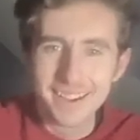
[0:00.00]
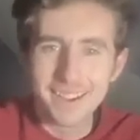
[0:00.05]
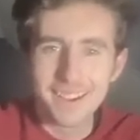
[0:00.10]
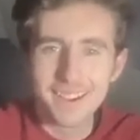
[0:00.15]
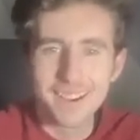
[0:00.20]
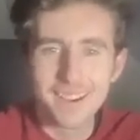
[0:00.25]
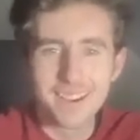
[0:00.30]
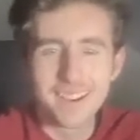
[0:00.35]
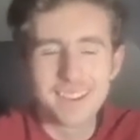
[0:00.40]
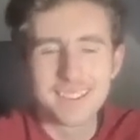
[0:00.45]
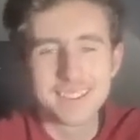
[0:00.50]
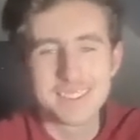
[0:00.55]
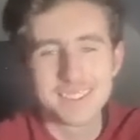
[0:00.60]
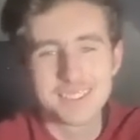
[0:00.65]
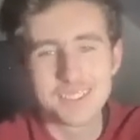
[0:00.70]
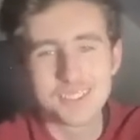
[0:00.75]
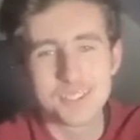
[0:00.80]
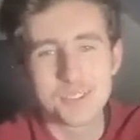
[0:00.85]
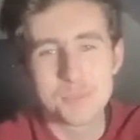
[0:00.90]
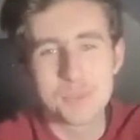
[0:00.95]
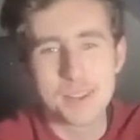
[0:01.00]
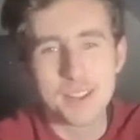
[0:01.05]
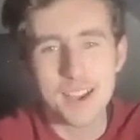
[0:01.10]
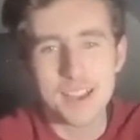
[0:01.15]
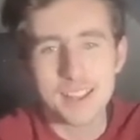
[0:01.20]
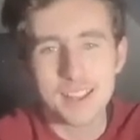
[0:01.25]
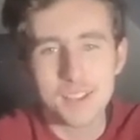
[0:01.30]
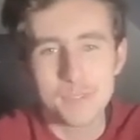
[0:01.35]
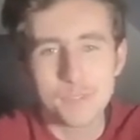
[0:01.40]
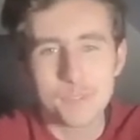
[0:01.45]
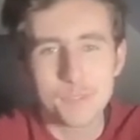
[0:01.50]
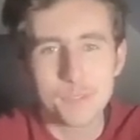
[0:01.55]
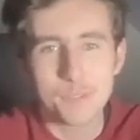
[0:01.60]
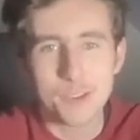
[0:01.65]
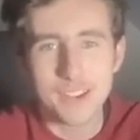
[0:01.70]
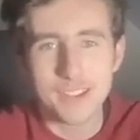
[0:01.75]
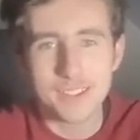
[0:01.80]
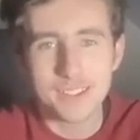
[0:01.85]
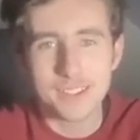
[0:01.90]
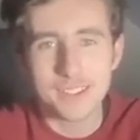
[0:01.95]
oh, stupid. I love
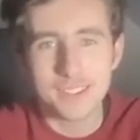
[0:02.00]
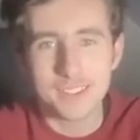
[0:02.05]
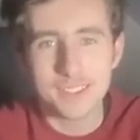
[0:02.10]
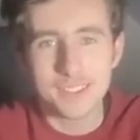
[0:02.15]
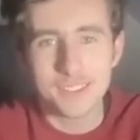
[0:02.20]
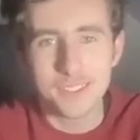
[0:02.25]
Frank.